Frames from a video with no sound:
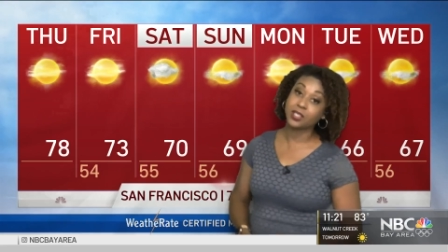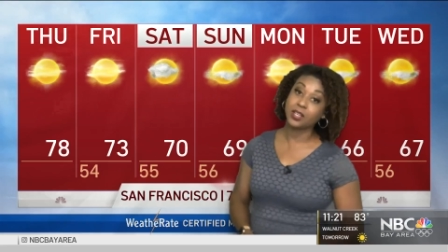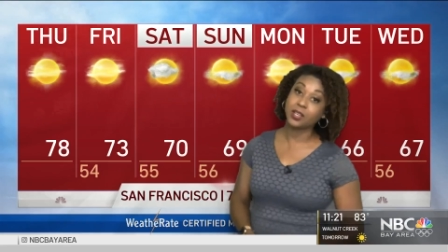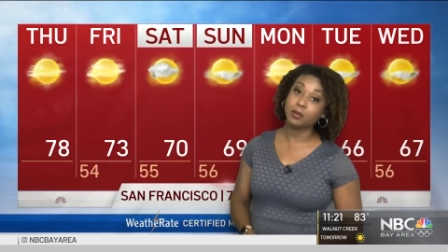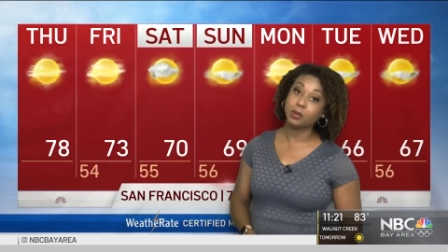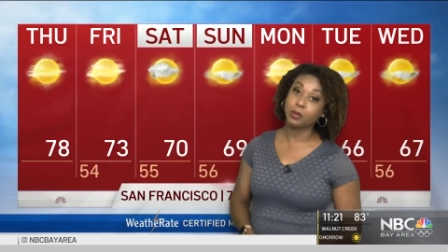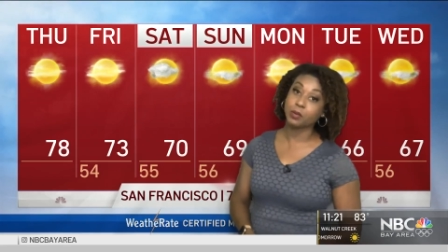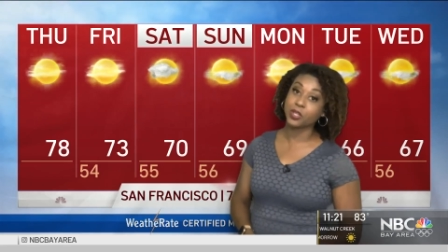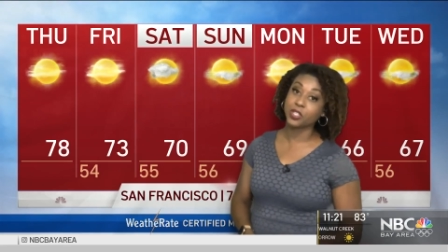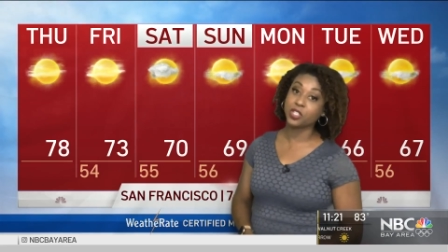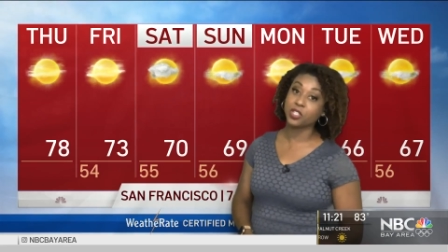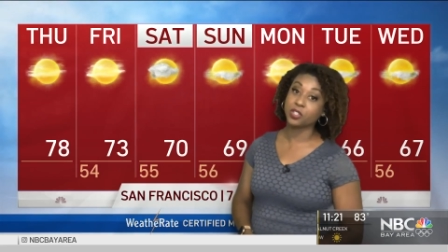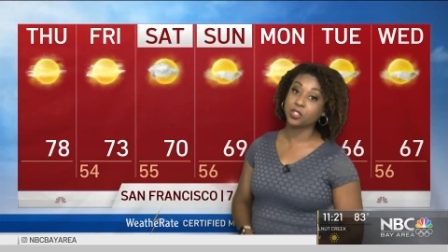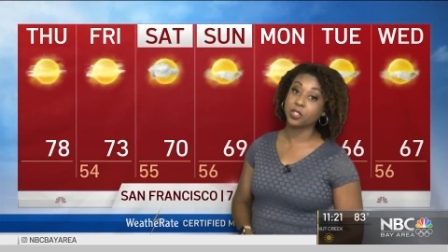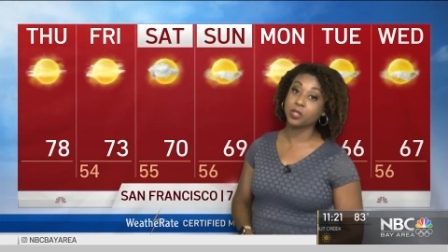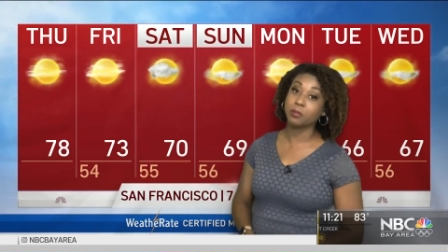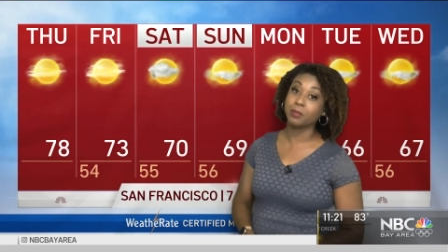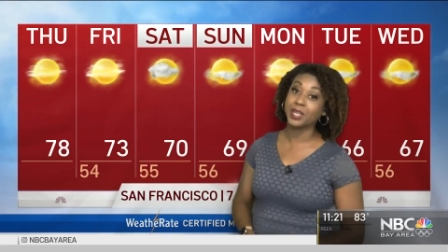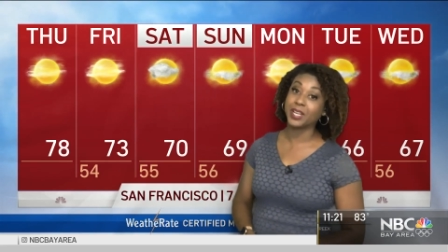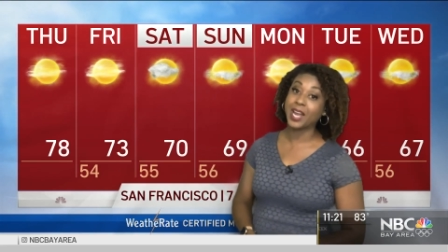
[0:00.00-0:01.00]
the city will reach
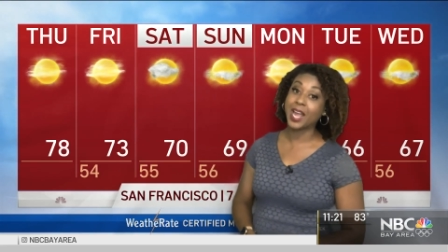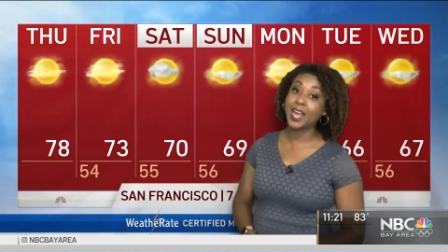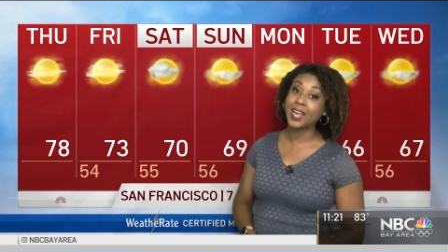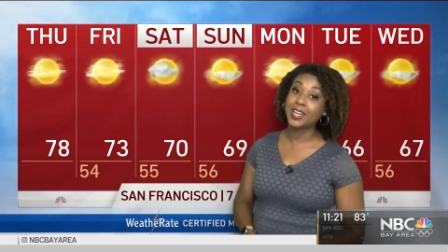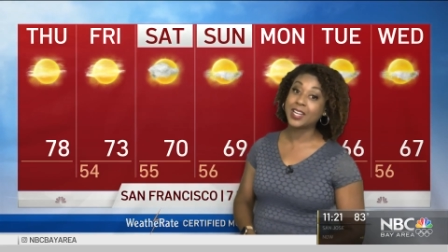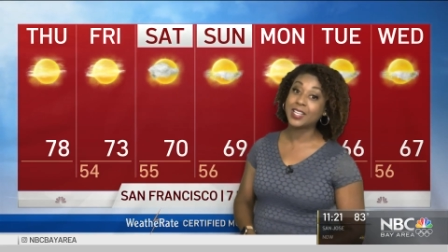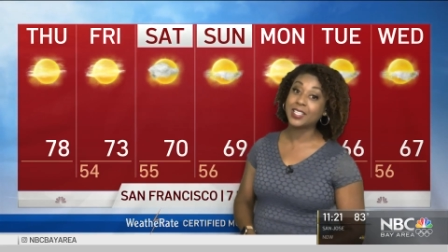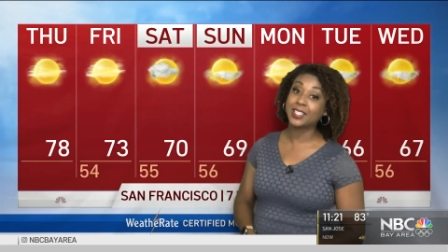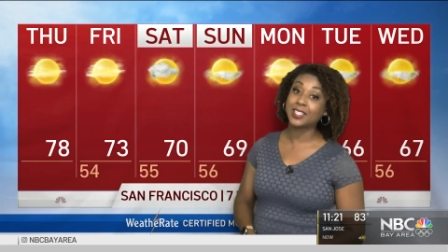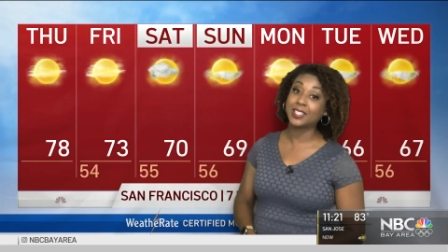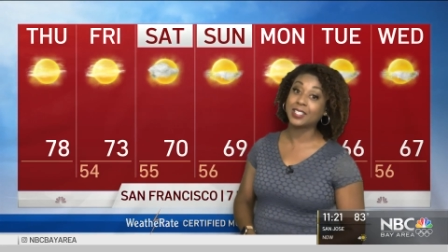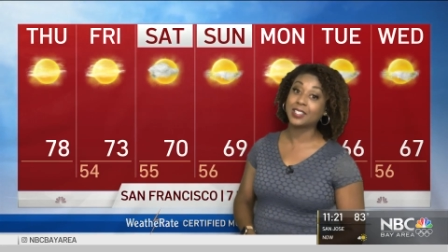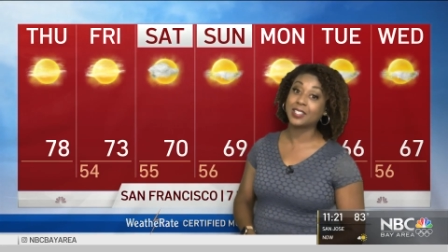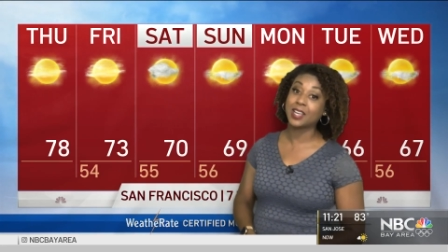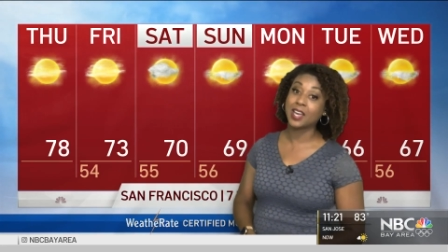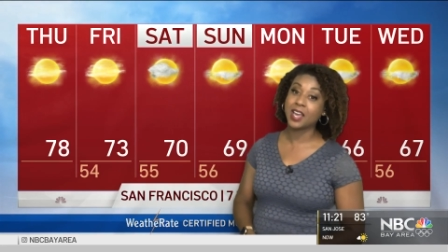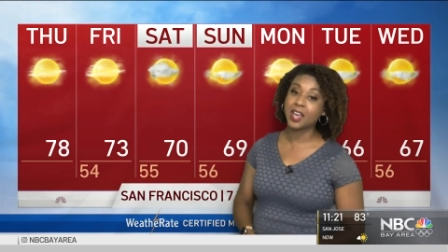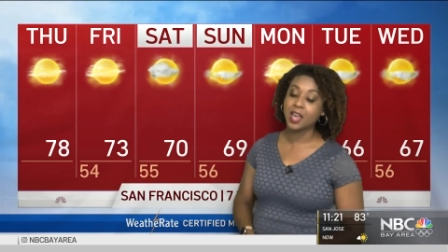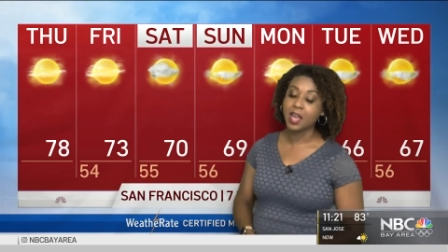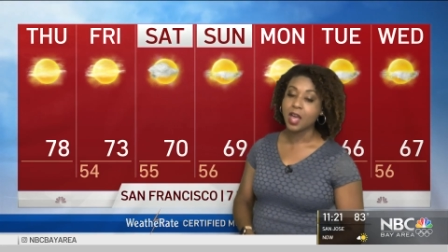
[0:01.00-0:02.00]
into the mid eighties
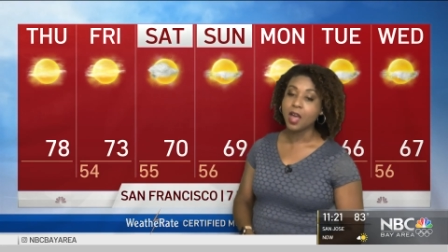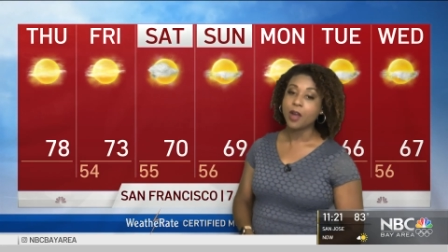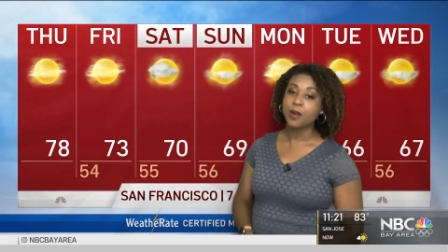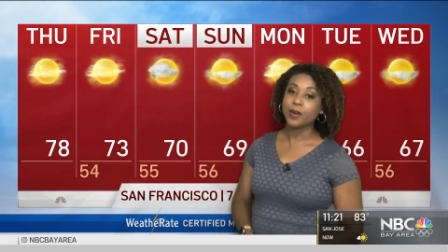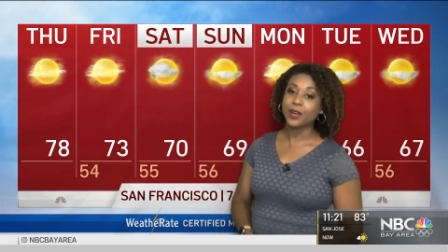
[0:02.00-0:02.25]
today.